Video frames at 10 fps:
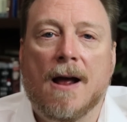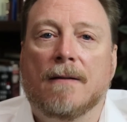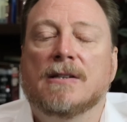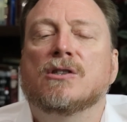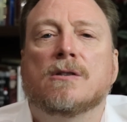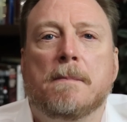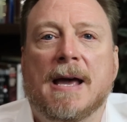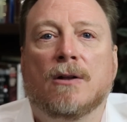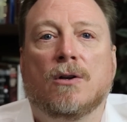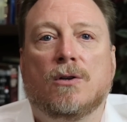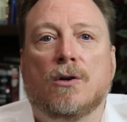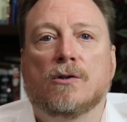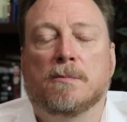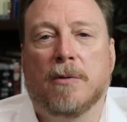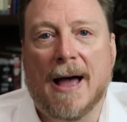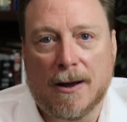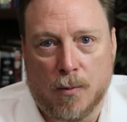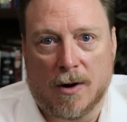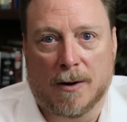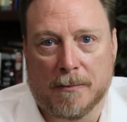This is the man who used
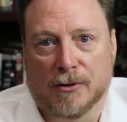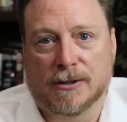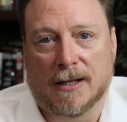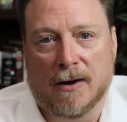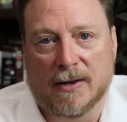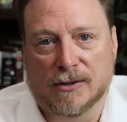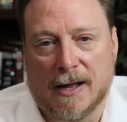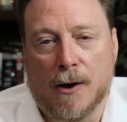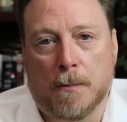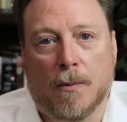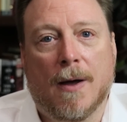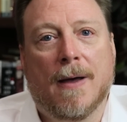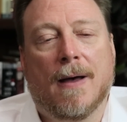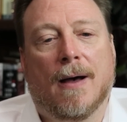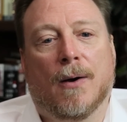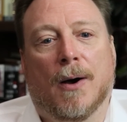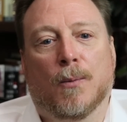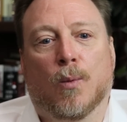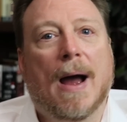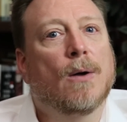Blackwater mercenaries to help
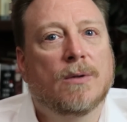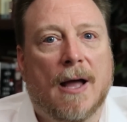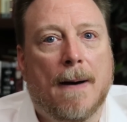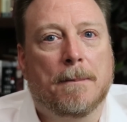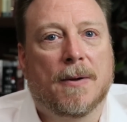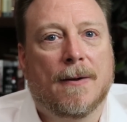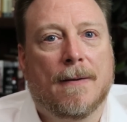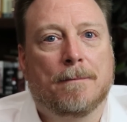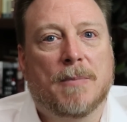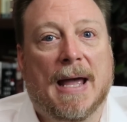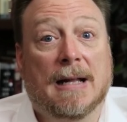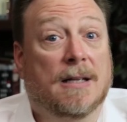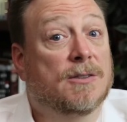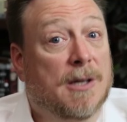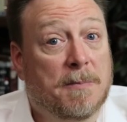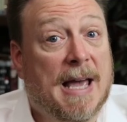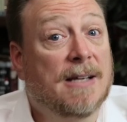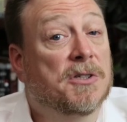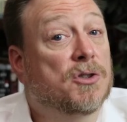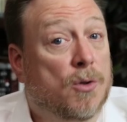round up and in some
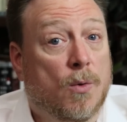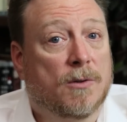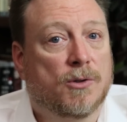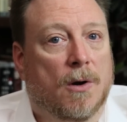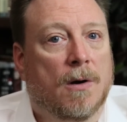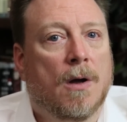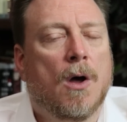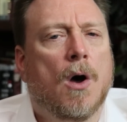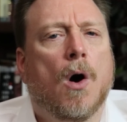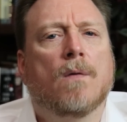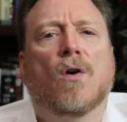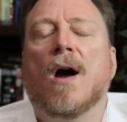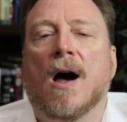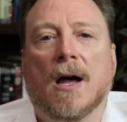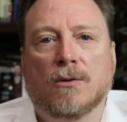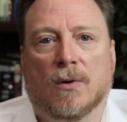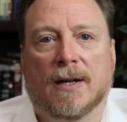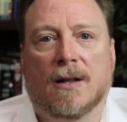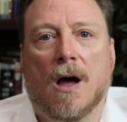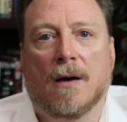cases torture over
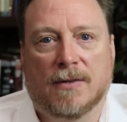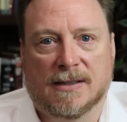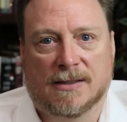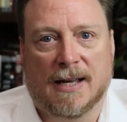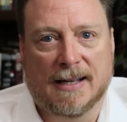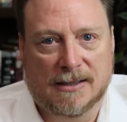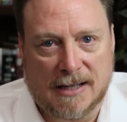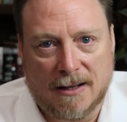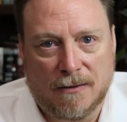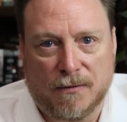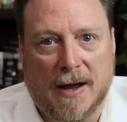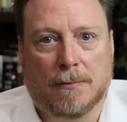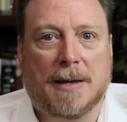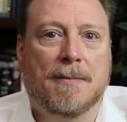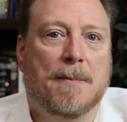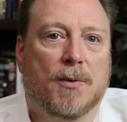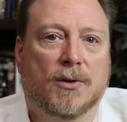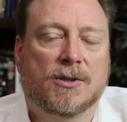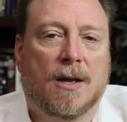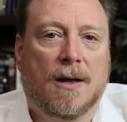100 of his extended family
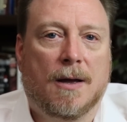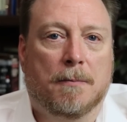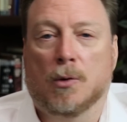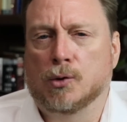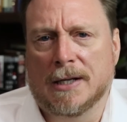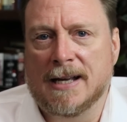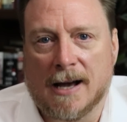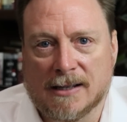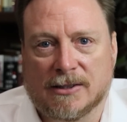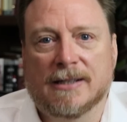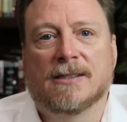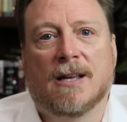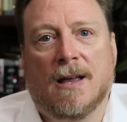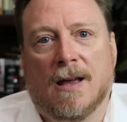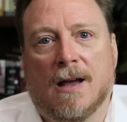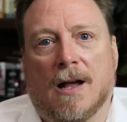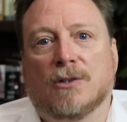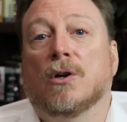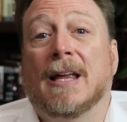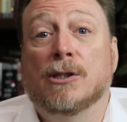members, mostly cousins,
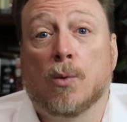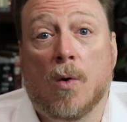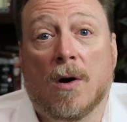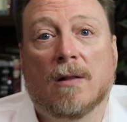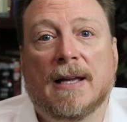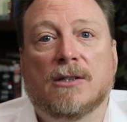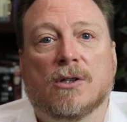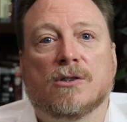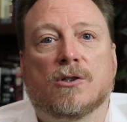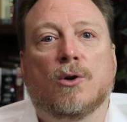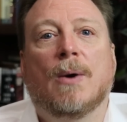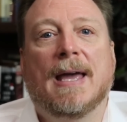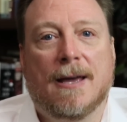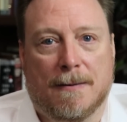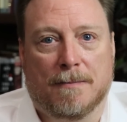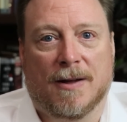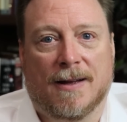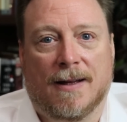until they swore allegiance to him.